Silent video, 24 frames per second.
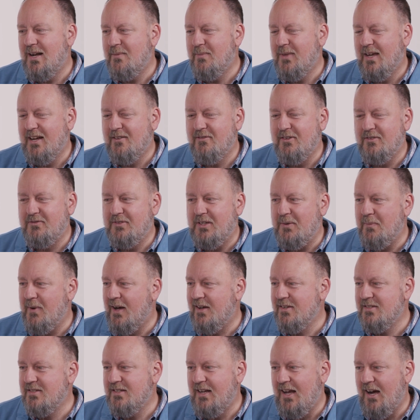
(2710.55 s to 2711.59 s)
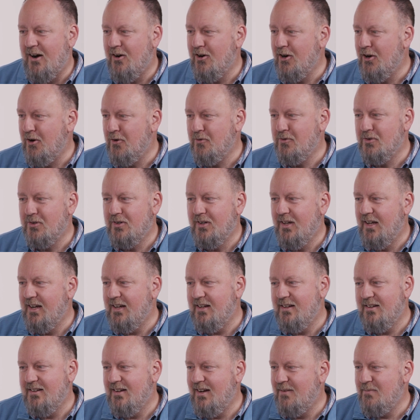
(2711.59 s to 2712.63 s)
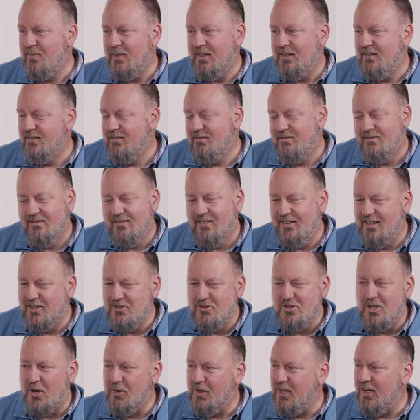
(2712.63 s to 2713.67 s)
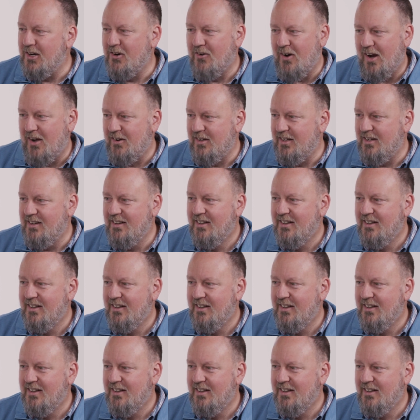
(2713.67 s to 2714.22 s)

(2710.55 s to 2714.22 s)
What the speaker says: I'm like 15 miles an hour over. Like, I mean, there's no getting around it.